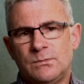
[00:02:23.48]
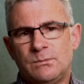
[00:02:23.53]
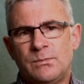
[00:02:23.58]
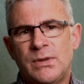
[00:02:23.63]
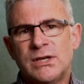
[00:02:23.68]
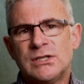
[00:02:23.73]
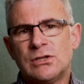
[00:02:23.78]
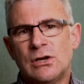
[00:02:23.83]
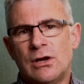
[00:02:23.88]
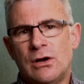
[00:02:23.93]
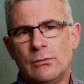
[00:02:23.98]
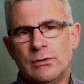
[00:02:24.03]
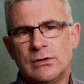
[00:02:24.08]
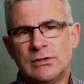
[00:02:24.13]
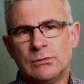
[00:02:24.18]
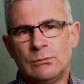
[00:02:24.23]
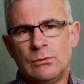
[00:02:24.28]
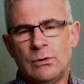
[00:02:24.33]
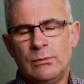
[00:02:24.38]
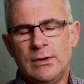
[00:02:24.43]
pigeonholed
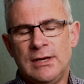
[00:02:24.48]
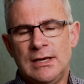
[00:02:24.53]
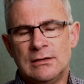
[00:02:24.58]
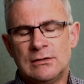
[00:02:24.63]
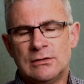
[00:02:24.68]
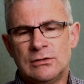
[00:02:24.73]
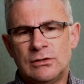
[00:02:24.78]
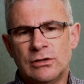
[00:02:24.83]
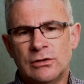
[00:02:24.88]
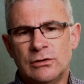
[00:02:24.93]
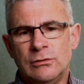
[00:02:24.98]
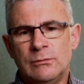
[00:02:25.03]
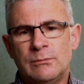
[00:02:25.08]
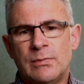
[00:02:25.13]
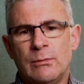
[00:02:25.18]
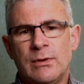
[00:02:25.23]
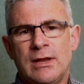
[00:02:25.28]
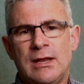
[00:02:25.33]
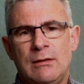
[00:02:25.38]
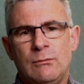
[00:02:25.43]
into what we needed to do,
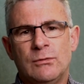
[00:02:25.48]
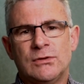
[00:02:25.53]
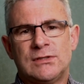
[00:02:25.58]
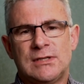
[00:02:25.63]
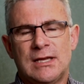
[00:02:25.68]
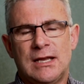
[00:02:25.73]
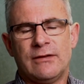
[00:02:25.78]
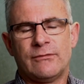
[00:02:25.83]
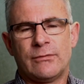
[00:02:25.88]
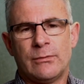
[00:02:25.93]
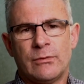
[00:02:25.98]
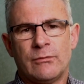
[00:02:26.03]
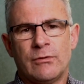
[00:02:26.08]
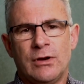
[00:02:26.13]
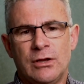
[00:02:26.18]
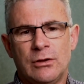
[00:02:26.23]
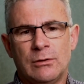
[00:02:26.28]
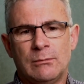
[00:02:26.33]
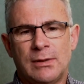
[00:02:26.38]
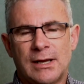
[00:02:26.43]
but we were starting from a
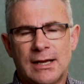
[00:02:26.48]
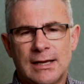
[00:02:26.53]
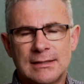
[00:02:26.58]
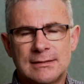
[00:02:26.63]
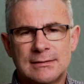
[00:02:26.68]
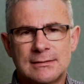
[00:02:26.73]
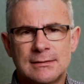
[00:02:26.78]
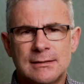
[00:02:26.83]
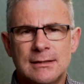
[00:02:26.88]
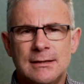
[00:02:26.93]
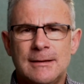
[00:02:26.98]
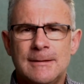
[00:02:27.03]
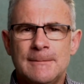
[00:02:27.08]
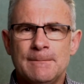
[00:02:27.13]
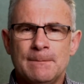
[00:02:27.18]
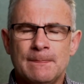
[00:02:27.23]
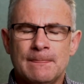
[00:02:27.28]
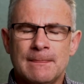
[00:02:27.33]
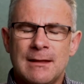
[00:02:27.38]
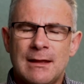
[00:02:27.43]
really good place.
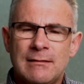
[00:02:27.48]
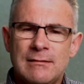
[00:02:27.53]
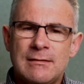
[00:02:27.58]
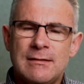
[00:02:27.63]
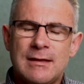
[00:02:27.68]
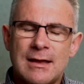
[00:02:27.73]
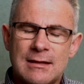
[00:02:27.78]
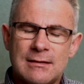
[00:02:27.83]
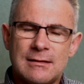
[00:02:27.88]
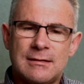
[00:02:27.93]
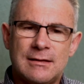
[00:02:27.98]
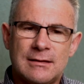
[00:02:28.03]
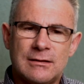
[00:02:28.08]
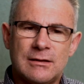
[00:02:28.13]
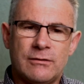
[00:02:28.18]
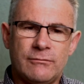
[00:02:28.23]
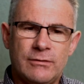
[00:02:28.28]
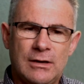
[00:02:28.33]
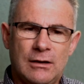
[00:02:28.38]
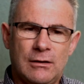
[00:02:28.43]
And then the other thing that
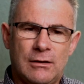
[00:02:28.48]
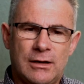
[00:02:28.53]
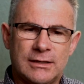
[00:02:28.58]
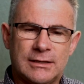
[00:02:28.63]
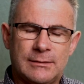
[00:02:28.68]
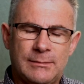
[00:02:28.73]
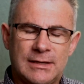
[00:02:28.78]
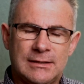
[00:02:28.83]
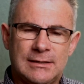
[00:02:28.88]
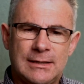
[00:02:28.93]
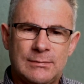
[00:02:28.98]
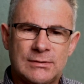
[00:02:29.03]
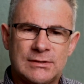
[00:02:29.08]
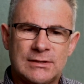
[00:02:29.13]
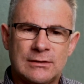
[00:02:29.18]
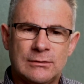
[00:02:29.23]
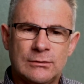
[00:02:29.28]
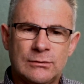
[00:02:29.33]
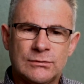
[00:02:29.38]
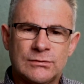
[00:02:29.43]
I really liked about Deeper
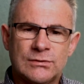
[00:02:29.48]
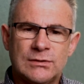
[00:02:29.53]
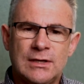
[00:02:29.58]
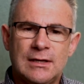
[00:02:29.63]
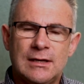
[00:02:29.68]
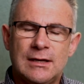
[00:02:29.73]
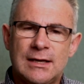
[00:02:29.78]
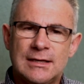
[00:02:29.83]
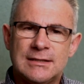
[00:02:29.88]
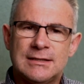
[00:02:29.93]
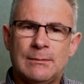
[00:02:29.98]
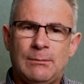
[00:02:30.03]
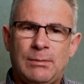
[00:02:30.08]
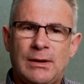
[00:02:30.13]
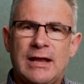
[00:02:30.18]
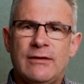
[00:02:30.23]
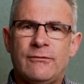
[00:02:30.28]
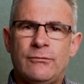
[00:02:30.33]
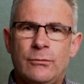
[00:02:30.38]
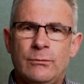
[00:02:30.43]
Signals is the
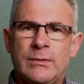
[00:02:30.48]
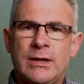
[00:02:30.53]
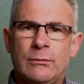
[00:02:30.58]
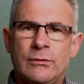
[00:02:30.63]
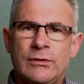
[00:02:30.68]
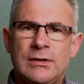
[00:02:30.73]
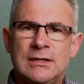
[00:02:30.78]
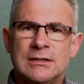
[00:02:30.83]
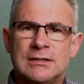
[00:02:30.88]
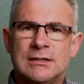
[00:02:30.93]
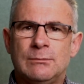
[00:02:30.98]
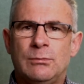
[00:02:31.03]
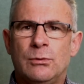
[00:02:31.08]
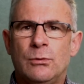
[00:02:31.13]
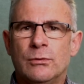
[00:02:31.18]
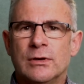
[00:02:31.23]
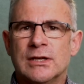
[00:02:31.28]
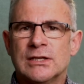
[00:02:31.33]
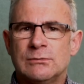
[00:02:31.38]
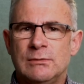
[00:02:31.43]
platform that would then
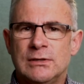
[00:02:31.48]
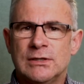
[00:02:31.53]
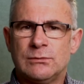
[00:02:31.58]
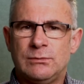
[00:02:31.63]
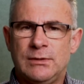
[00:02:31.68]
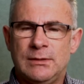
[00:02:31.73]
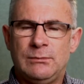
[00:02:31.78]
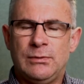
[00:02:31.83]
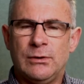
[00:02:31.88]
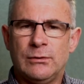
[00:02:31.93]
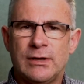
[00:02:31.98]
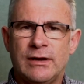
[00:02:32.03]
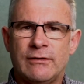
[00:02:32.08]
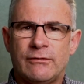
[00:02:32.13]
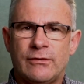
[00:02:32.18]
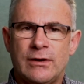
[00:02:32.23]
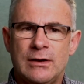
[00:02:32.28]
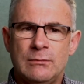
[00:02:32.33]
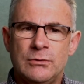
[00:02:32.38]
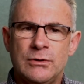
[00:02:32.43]
support us once we'd built our
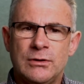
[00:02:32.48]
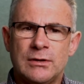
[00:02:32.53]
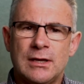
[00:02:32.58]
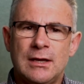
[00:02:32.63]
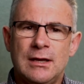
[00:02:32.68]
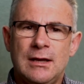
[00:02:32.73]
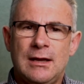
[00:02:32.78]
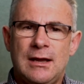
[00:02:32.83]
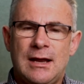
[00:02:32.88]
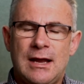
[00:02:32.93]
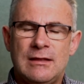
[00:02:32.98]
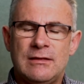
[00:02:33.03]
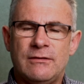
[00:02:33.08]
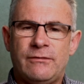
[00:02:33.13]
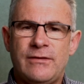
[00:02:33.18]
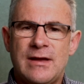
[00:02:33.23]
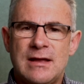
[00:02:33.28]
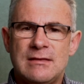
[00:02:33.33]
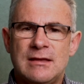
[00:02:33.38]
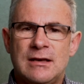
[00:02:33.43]
framework, and the
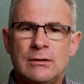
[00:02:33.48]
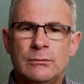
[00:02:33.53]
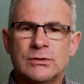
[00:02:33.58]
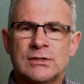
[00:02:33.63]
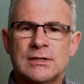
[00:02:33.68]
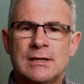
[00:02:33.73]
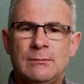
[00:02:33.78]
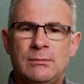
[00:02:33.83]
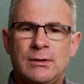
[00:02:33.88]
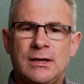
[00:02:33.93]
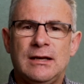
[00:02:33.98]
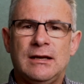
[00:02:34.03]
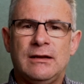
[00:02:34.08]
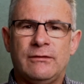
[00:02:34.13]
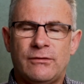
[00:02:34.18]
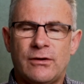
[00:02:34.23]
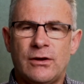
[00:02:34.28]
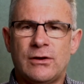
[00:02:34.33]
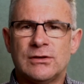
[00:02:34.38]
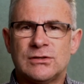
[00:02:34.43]
fact that it was completely
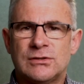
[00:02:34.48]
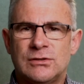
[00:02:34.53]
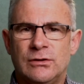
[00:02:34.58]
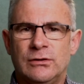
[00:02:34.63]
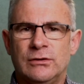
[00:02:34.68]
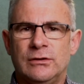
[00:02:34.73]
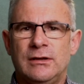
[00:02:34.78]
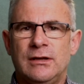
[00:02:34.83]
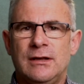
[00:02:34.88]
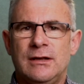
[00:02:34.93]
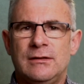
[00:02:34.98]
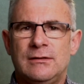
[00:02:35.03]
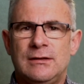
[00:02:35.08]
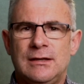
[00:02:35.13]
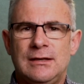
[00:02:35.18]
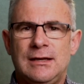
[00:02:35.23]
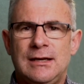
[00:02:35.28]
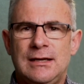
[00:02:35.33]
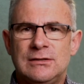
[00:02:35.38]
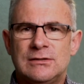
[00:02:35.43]
focused on the
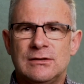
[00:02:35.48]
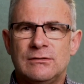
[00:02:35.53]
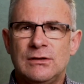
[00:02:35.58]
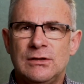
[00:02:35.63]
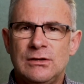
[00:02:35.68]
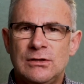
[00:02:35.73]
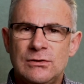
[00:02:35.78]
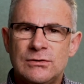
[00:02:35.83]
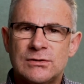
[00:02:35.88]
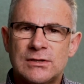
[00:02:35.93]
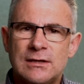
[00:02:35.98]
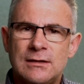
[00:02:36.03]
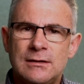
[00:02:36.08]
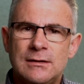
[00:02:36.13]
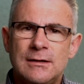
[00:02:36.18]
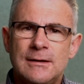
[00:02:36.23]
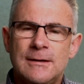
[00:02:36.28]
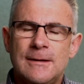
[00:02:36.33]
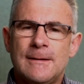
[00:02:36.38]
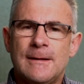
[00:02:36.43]
needs of the user,
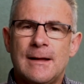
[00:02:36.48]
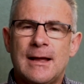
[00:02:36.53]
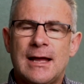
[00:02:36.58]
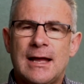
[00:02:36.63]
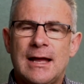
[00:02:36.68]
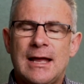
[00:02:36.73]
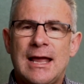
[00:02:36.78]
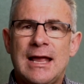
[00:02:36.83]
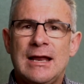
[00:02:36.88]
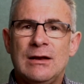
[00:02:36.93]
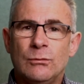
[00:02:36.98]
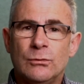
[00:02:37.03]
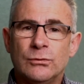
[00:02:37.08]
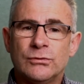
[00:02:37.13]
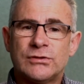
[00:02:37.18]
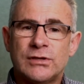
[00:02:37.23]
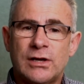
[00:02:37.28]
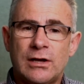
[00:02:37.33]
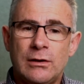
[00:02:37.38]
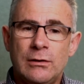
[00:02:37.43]
and
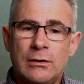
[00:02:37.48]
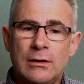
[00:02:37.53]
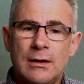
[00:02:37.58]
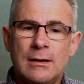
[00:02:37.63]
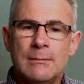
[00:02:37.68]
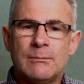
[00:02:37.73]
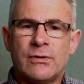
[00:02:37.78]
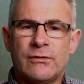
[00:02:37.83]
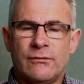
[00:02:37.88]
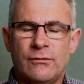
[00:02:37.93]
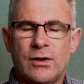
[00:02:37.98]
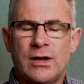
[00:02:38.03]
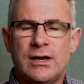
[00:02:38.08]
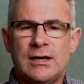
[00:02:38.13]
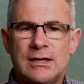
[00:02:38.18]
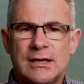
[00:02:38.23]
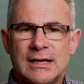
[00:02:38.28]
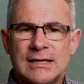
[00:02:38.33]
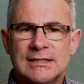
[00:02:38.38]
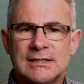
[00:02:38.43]
also
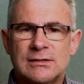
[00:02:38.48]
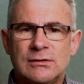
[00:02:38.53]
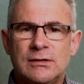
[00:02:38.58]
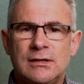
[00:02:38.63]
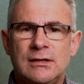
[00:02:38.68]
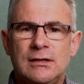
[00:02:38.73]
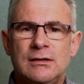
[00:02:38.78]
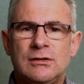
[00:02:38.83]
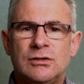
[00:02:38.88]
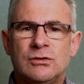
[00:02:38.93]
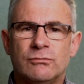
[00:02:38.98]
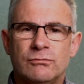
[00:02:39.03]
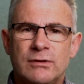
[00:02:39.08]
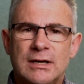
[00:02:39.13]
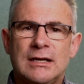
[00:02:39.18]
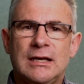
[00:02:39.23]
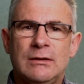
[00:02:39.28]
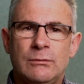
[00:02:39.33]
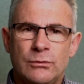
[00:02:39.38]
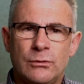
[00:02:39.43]
provided us
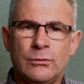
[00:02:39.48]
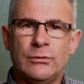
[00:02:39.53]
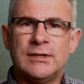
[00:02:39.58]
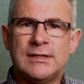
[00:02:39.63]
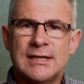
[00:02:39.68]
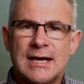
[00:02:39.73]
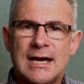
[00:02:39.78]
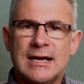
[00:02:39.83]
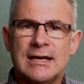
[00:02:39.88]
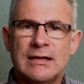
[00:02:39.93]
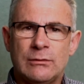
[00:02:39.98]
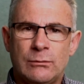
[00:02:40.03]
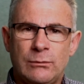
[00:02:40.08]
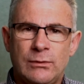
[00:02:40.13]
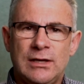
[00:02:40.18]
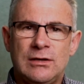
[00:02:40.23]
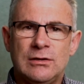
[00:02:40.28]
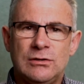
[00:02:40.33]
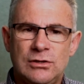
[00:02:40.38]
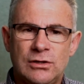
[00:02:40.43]
directly with all the data that
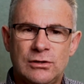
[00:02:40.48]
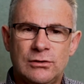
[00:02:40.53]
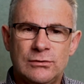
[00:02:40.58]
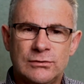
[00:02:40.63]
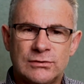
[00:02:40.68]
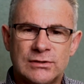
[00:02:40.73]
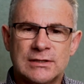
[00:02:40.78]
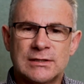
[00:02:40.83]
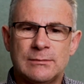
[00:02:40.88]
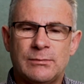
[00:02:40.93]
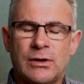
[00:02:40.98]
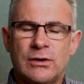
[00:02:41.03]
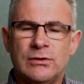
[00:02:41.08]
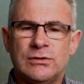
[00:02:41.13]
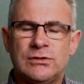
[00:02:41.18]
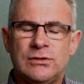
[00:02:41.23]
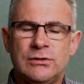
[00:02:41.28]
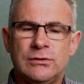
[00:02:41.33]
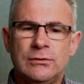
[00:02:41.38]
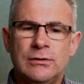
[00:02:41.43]
we could use, as
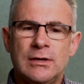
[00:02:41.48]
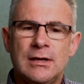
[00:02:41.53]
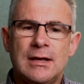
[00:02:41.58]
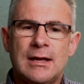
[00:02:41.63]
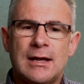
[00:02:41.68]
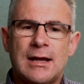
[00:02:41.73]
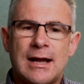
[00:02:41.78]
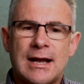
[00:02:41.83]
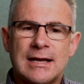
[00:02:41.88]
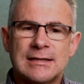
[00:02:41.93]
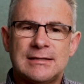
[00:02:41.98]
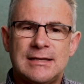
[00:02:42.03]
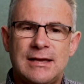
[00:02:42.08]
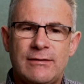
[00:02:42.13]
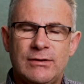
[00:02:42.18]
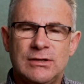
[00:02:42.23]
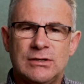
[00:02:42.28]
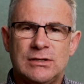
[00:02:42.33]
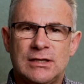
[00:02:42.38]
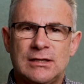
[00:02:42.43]
opposed to us
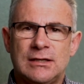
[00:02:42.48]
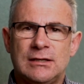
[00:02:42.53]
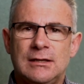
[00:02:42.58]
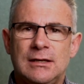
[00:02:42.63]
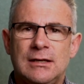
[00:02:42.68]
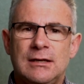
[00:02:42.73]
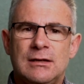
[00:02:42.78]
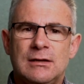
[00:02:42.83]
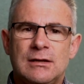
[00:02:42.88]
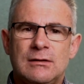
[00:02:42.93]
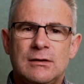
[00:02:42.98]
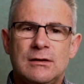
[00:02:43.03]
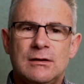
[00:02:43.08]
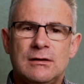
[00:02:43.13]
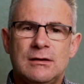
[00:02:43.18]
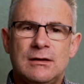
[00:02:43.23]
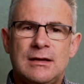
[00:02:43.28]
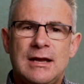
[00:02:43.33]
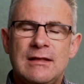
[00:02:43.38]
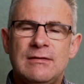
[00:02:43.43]
having to
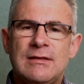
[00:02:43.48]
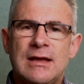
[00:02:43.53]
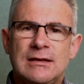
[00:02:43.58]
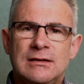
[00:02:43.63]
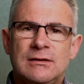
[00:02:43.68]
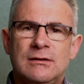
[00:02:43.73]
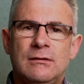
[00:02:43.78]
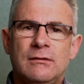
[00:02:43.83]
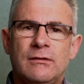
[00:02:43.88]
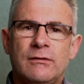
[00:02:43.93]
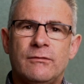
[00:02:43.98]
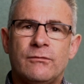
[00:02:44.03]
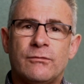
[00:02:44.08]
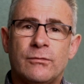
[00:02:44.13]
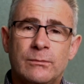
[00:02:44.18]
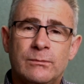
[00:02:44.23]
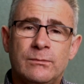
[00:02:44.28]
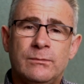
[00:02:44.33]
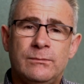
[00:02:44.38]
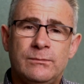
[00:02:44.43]
get that
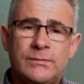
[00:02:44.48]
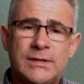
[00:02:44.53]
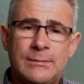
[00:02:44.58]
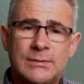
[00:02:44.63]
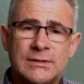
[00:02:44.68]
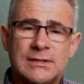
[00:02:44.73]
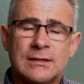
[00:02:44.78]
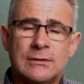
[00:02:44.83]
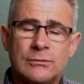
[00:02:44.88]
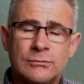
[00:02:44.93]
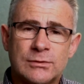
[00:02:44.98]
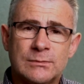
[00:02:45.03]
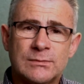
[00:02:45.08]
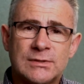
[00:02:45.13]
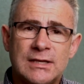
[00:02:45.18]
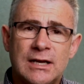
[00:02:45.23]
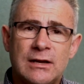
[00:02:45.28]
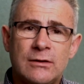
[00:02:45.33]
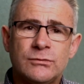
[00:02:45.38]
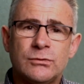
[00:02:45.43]
from Deeper Signals
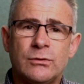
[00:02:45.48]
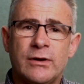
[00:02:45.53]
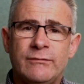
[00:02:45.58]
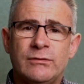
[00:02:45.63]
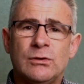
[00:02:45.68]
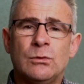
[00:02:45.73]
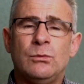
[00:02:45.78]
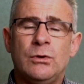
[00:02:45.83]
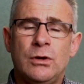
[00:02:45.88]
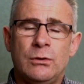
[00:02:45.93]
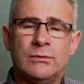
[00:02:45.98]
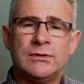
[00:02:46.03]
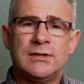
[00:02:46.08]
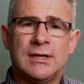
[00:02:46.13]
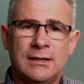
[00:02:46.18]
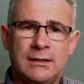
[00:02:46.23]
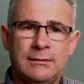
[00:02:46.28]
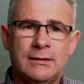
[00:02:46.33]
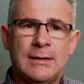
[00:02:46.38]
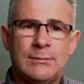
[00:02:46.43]
themselves, or having to work with
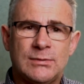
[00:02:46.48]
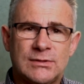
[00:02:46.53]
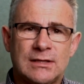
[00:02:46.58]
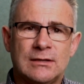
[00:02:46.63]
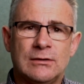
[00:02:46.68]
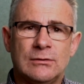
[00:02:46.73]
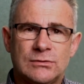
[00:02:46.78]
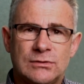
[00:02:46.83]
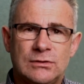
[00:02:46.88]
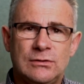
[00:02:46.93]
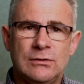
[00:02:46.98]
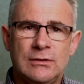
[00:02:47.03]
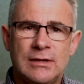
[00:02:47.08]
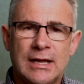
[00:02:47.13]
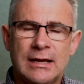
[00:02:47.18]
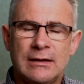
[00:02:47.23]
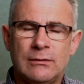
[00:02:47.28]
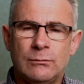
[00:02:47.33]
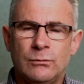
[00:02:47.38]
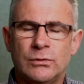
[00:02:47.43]
Deeper Signals to do
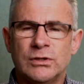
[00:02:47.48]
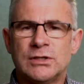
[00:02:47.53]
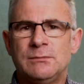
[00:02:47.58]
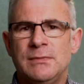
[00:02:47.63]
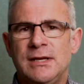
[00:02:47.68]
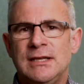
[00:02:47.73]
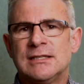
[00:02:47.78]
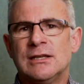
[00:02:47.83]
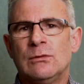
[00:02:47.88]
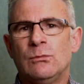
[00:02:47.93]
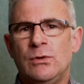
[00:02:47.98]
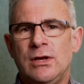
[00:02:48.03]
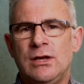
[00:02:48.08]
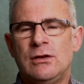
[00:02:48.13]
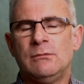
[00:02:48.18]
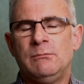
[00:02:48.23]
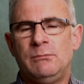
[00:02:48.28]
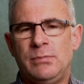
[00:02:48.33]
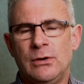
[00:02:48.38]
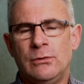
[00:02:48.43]
that, which means that we
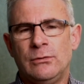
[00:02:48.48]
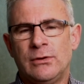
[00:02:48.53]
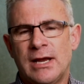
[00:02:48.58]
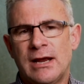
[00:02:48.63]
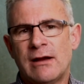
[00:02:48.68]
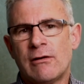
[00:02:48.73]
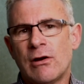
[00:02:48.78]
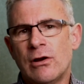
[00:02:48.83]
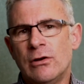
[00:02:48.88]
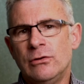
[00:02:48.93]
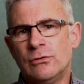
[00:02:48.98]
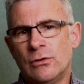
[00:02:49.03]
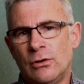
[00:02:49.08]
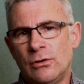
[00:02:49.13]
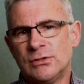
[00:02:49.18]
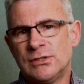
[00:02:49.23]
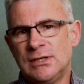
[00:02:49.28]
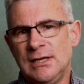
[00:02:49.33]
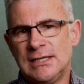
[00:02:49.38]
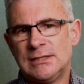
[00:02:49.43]
could build our own
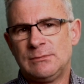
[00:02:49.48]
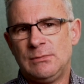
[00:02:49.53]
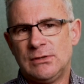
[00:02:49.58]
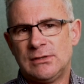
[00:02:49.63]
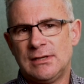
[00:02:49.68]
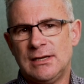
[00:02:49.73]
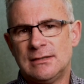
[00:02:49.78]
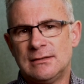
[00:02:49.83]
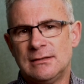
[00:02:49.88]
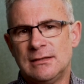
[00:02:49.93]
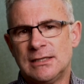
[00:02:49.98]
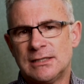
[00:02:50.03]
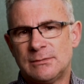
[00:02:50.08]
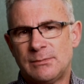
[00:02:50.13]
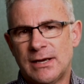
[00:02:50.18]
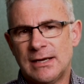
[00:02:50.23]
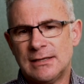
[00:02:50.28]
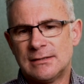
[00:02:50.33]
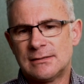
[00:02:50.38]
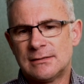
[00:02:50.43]
knowledge and expertise in that
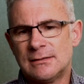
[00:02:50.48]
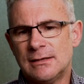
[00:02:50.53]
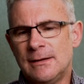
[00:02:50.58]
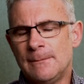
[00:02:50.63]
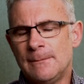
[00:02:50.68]
space.